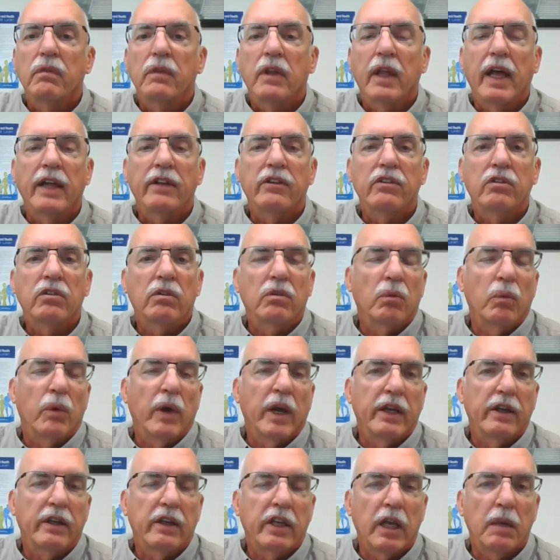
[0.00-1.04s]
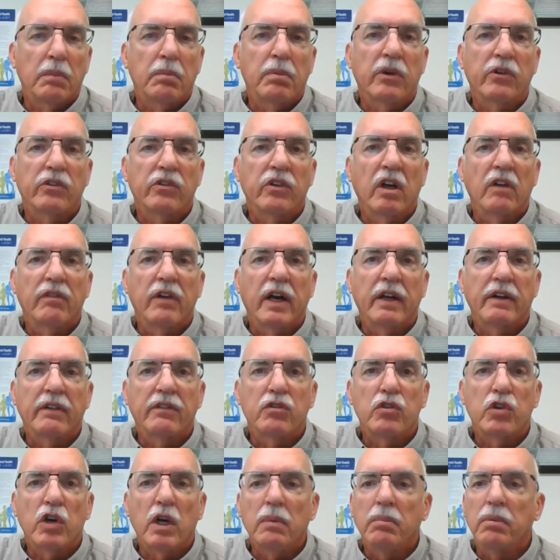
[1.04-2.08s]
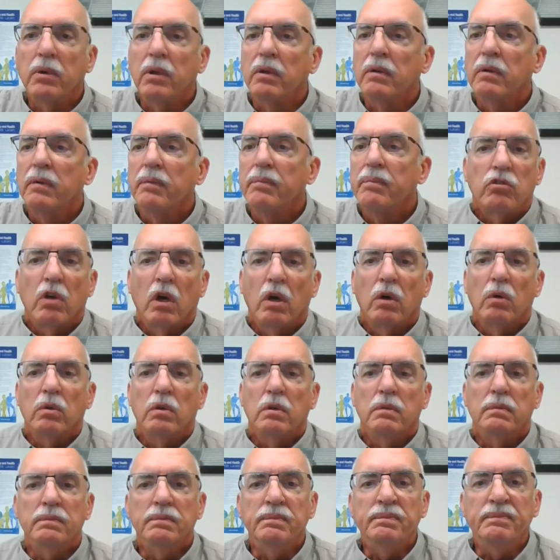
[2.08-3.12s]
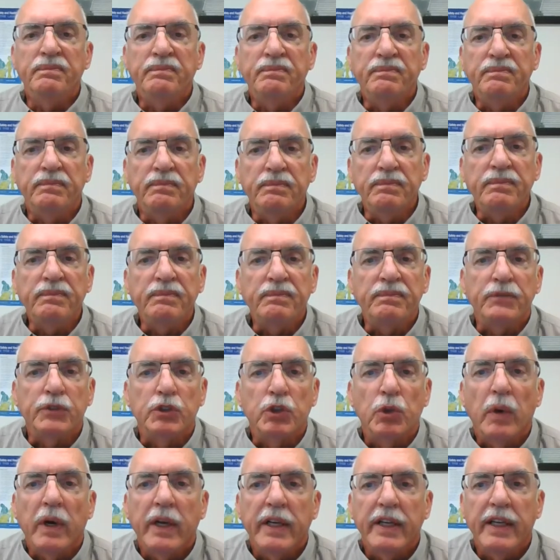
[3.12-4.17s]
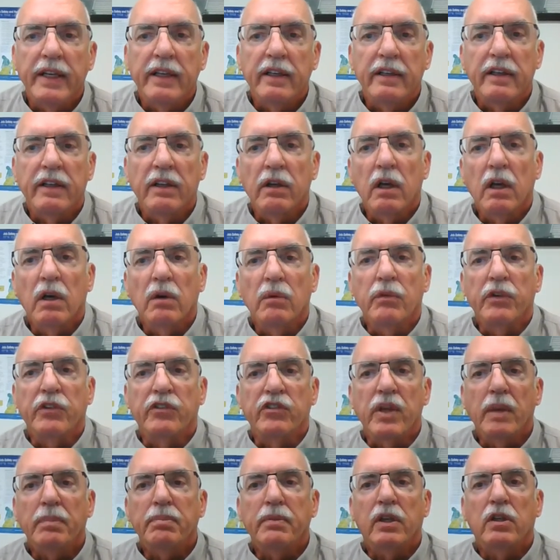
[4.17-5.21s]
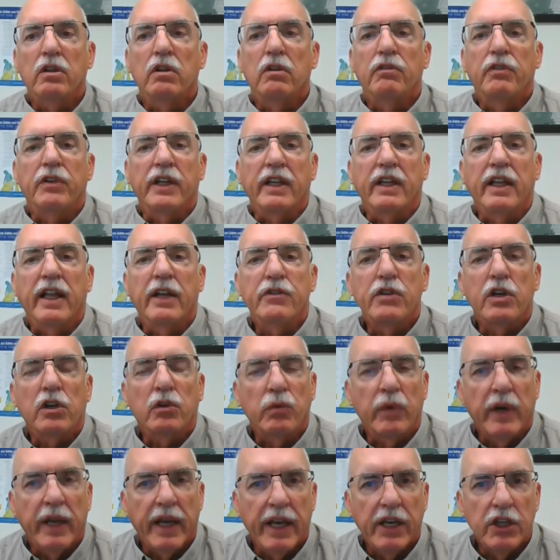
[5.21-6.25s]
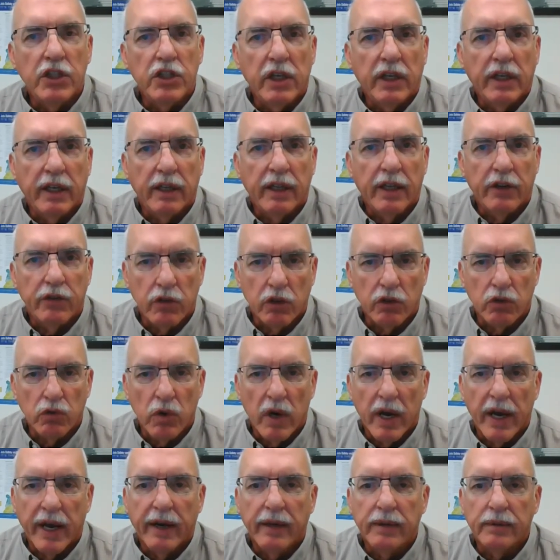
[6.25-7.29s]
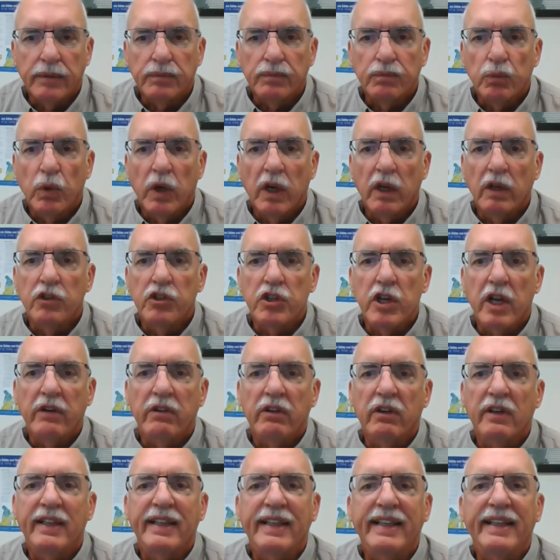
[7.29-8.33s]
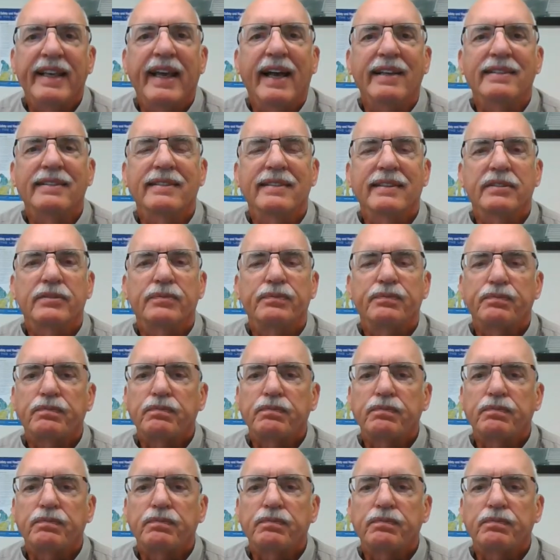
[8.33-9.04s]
That's the way to keep yourself out of trouble. So, do I need a receptacle for the electric range and the electric dryer? Well, generally, yes.